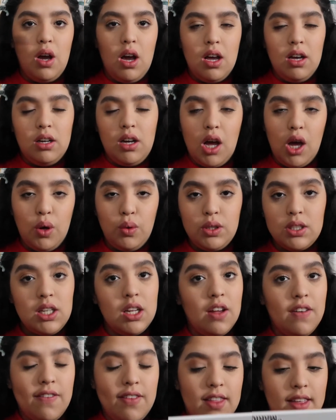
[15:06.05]
a coat
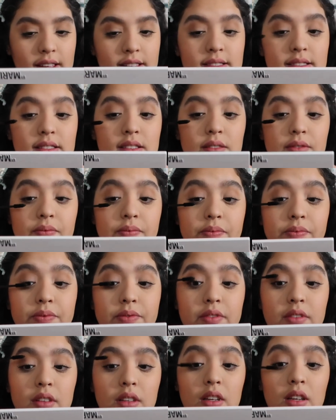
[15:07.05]
of this
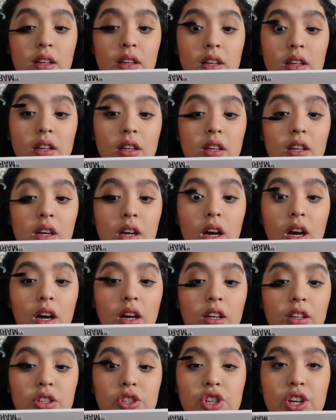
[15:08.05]

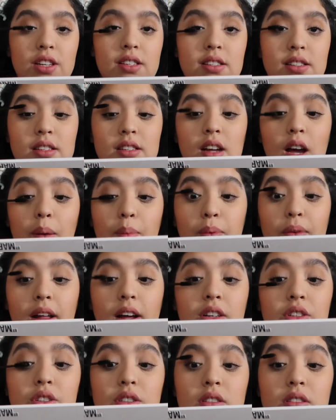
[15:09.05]
on just the top
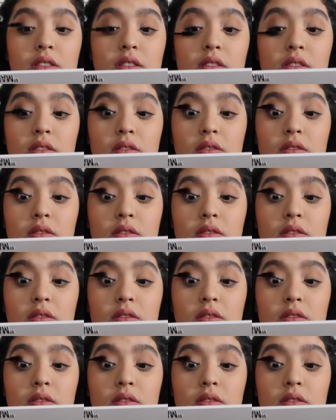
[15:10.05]
lashes.